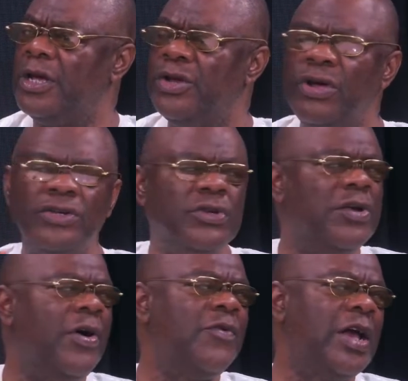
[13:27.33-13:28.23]
In those days
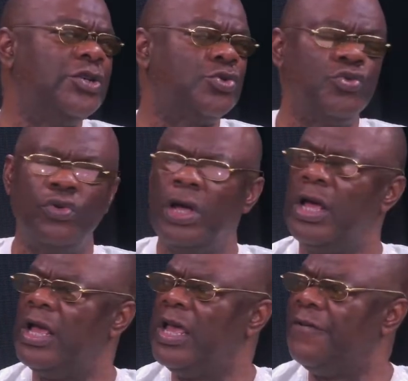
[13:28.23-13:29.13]
when we are in school,
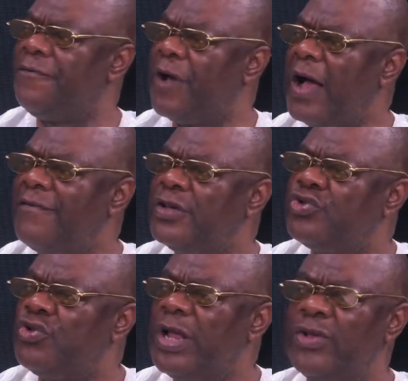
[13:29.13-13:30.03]
if you have a
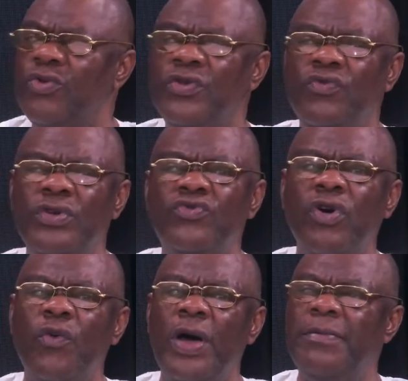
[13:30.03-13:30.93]
student who is doing
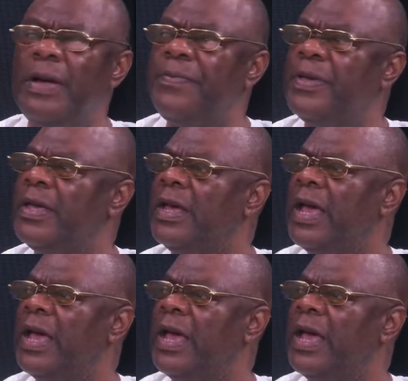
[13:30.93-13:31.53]
so well, maybe